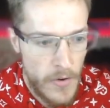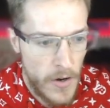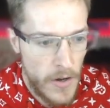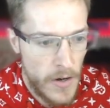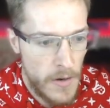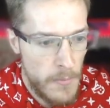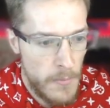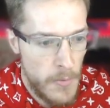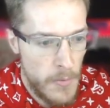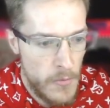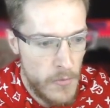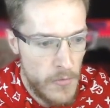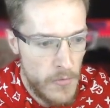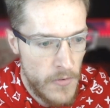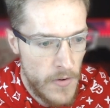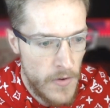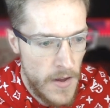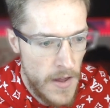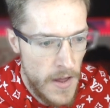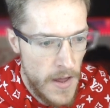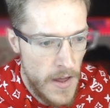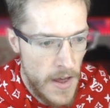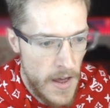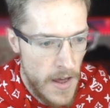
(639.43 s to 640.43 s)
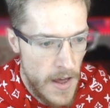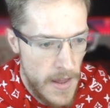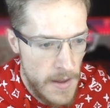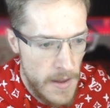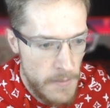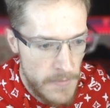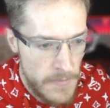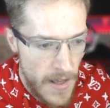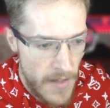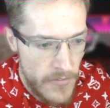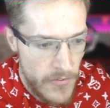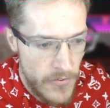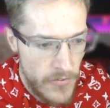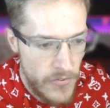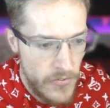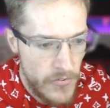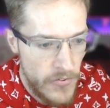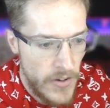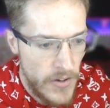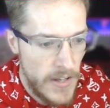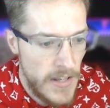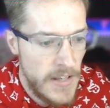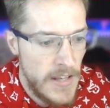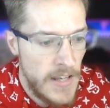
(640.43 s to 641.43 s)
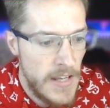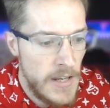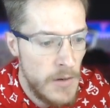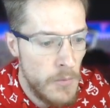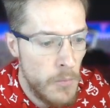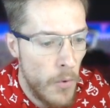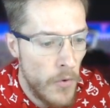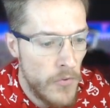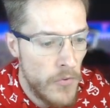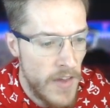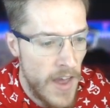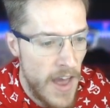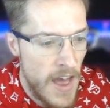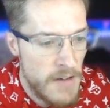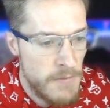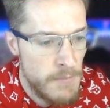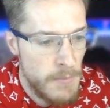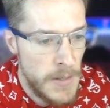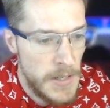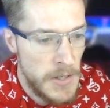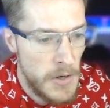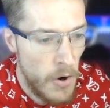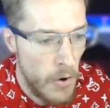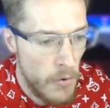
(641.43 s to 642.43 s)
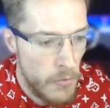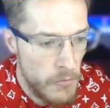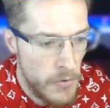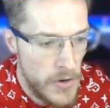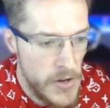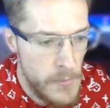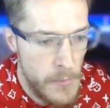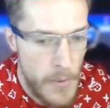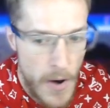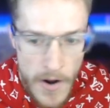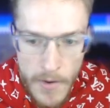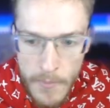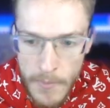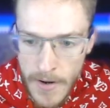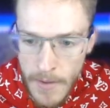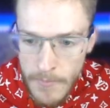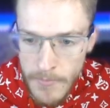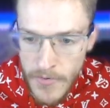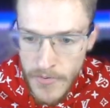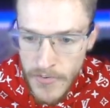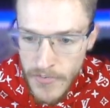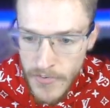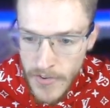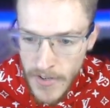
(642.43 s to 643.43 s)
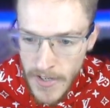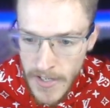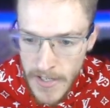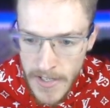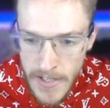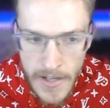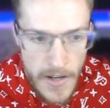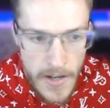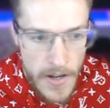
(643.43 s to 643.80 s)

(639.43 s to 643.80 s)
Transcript: I'm going to move him down to C. He was F, but he got a rework and went up to C.